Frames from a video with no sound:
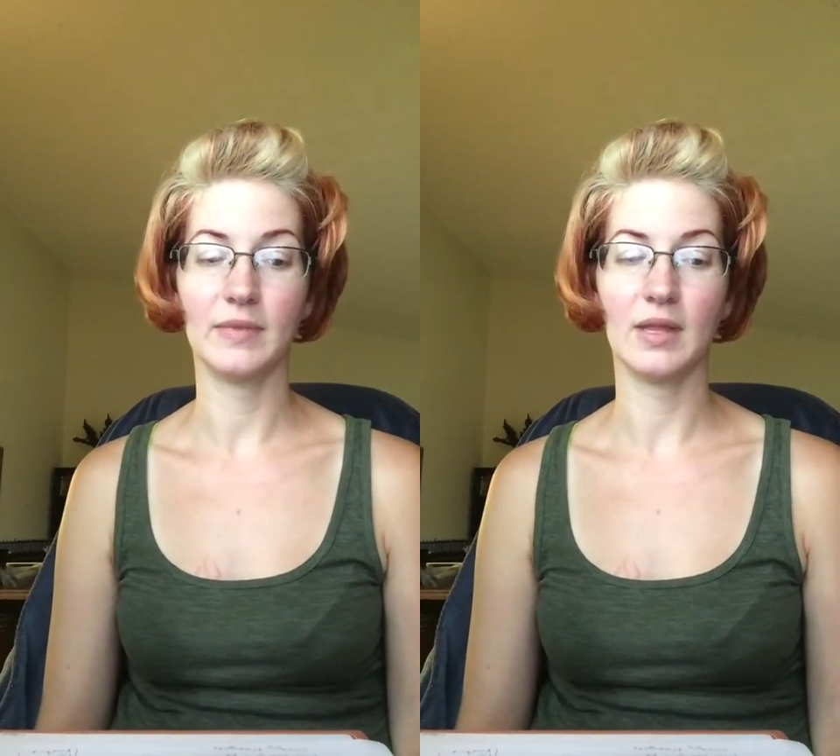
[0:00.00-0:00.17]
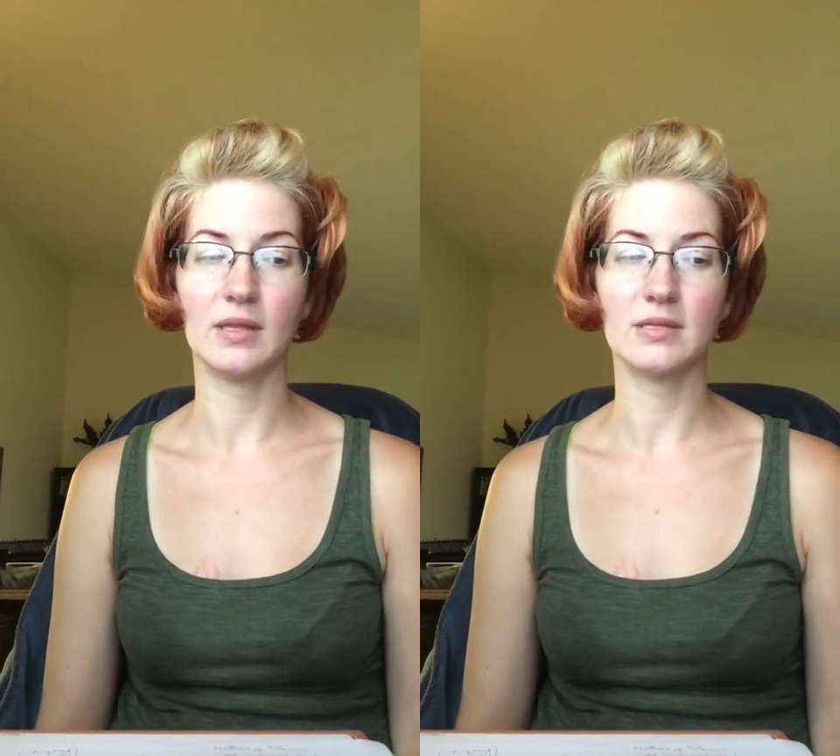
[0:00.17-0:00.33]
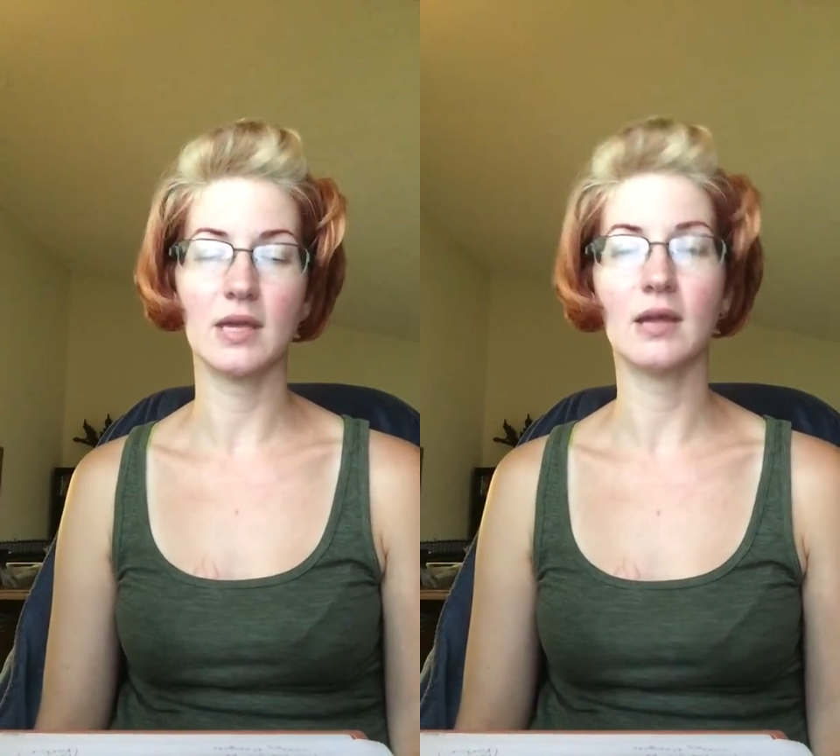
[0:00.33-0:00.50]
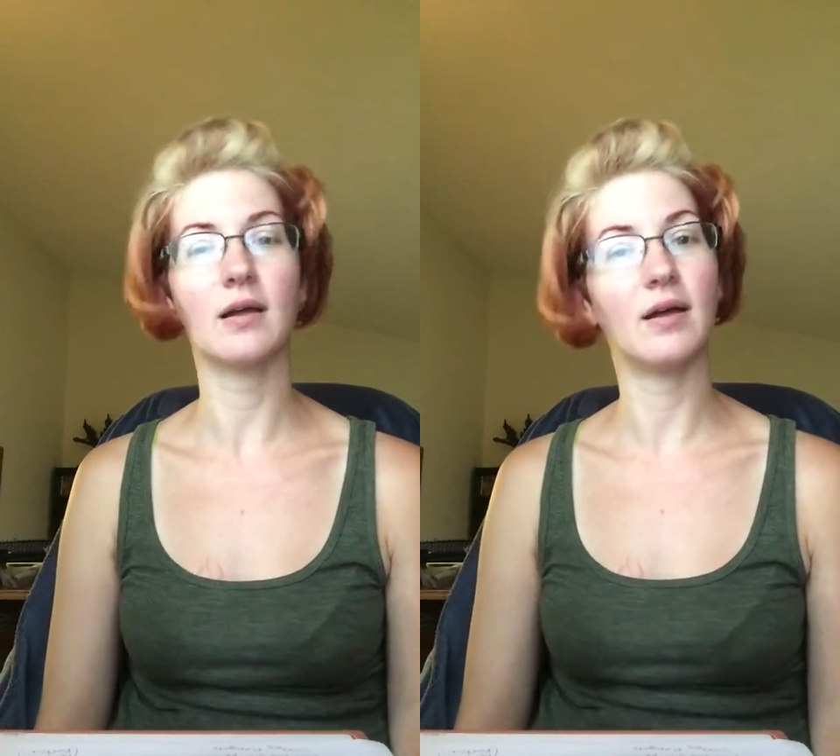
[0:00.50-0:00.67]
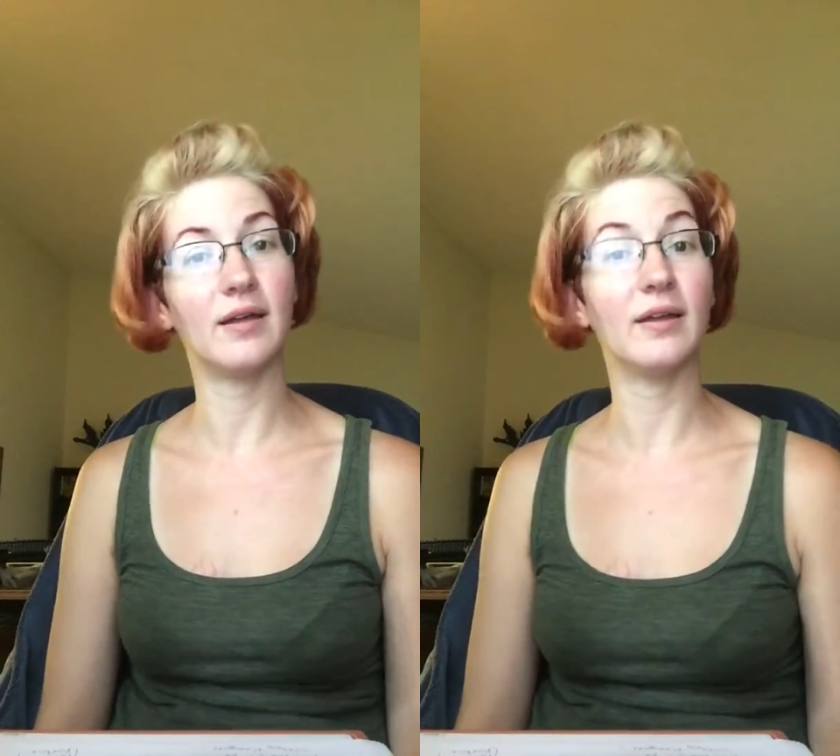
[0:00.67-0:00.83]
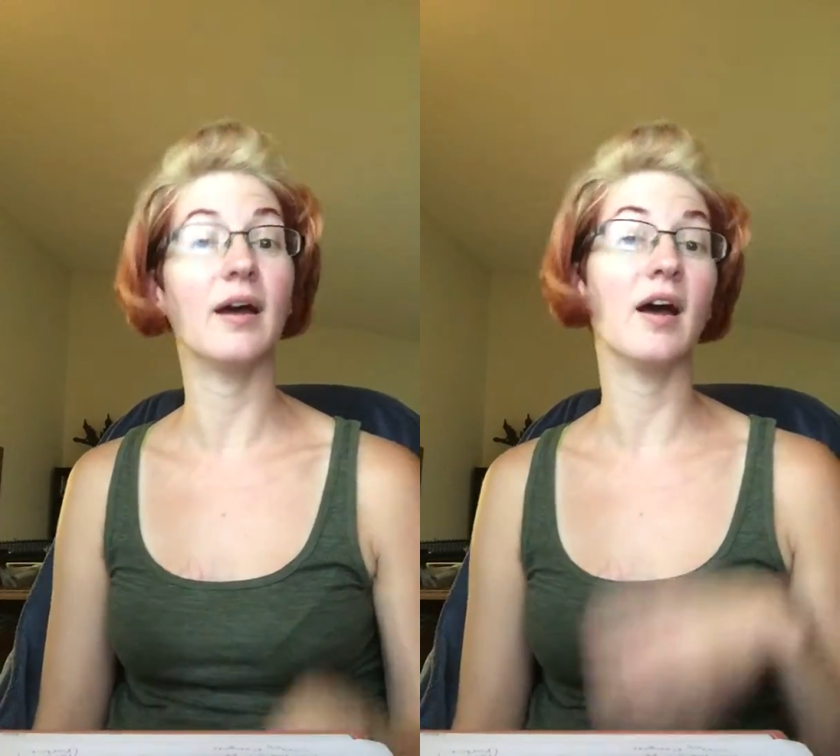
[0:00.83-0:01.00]
It's like
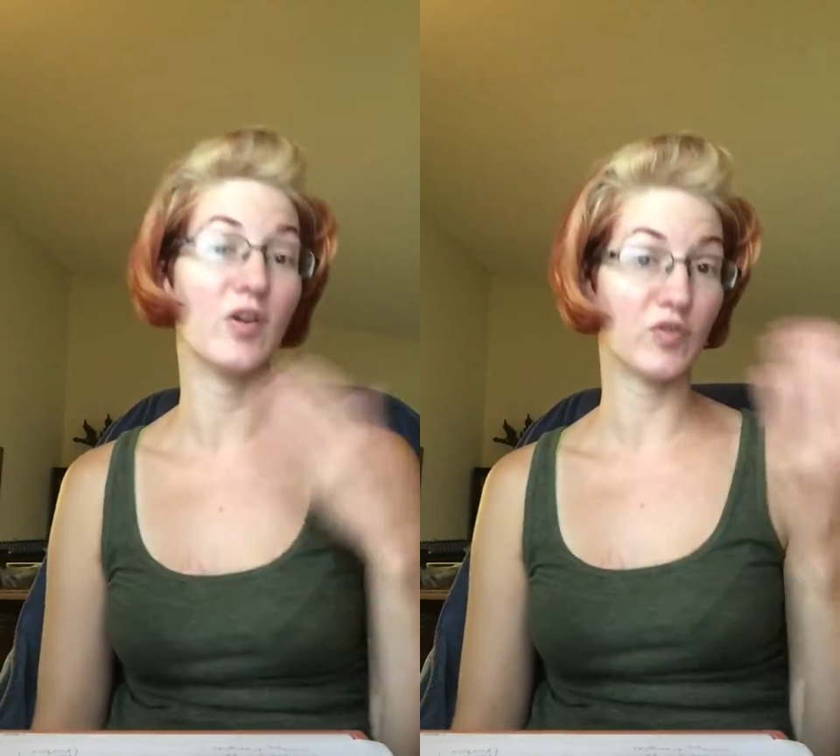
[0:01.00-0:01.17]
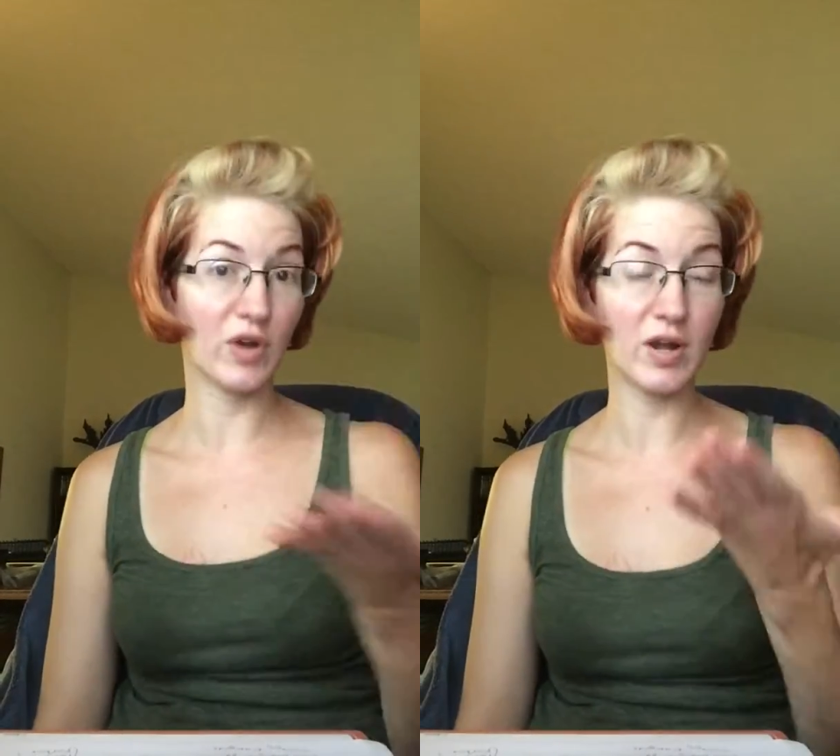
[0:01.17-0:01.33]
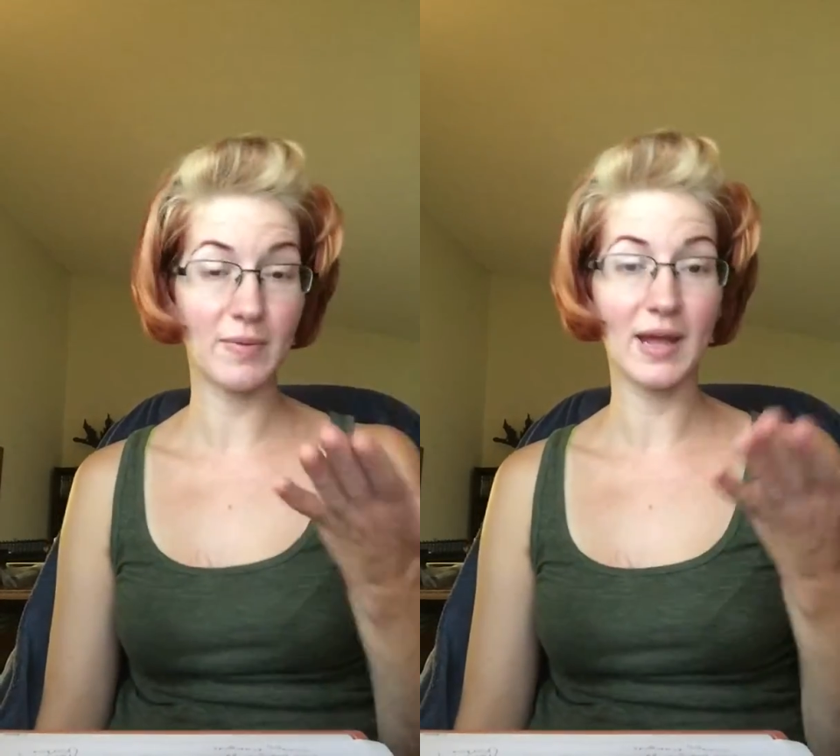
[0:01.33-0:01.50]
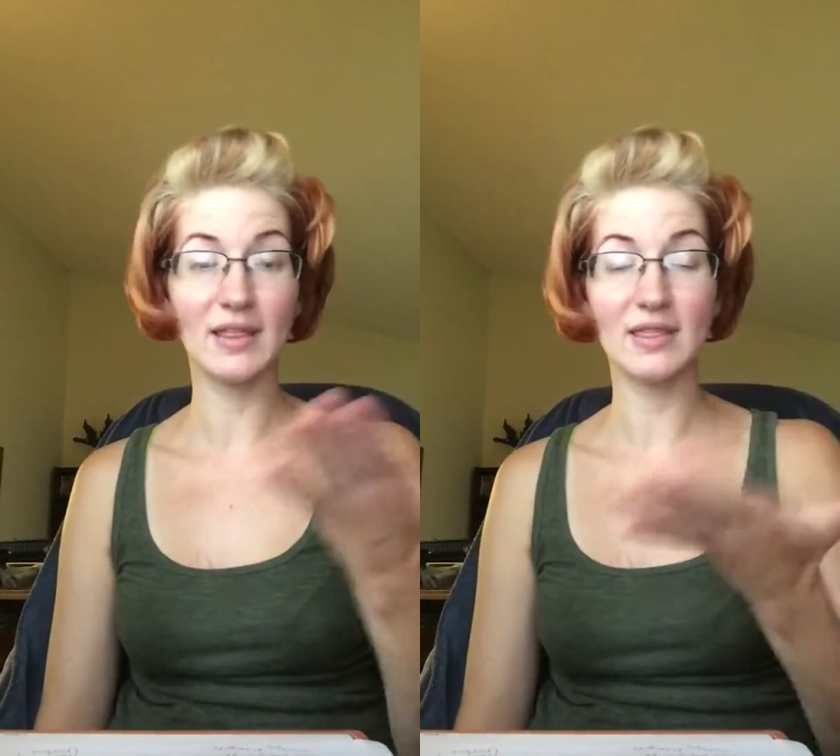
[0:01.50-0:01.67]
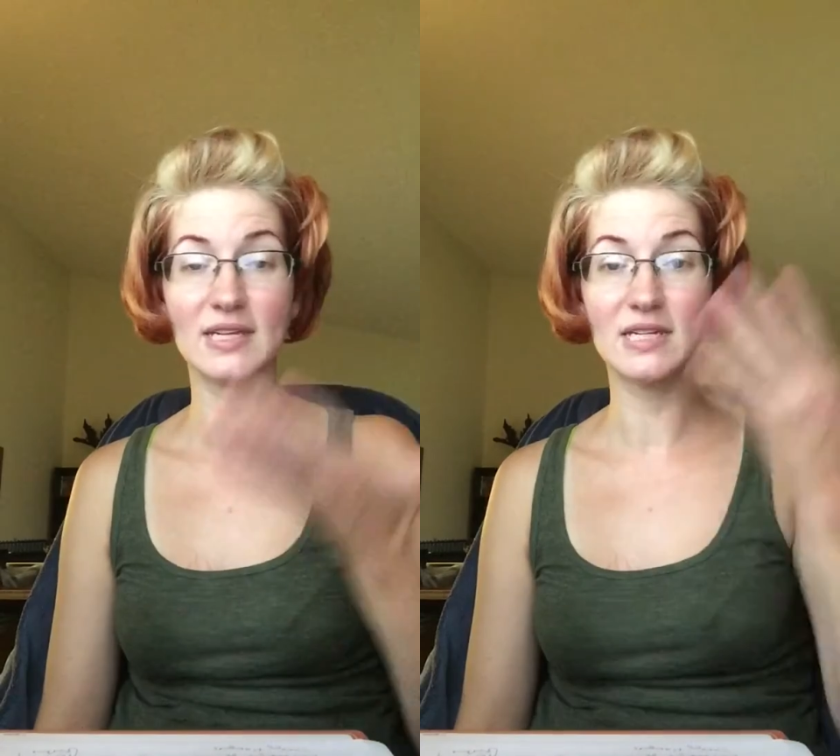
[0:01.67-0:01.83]
a friend of mine that